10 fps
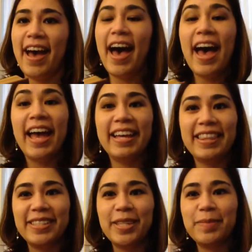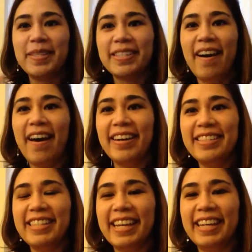Hi, this is Miss
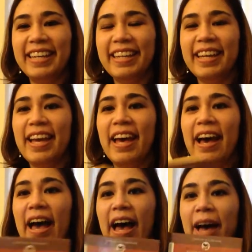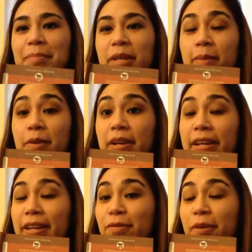Coddington. I'm going to be
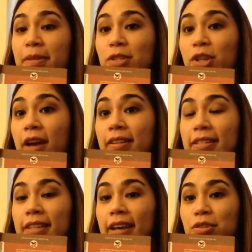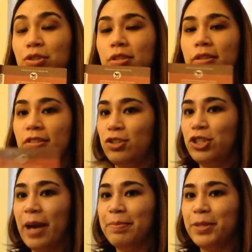reading from The Chocolate Touch,
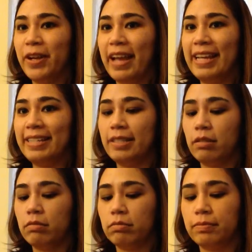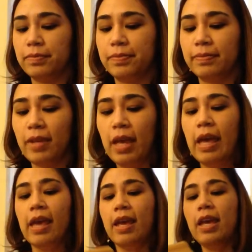Chapter 8.
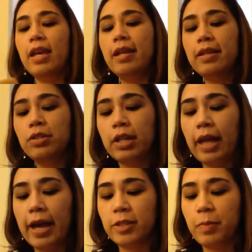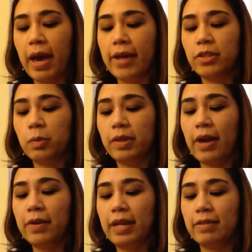English class passed
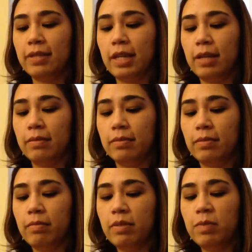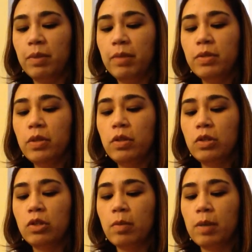without incident. Miss Plimsoll
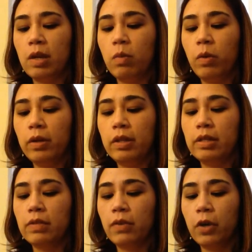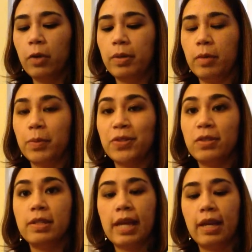distributed word lists for her pupils
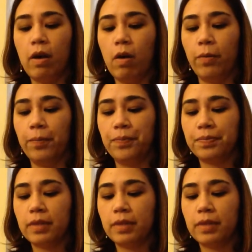to take home.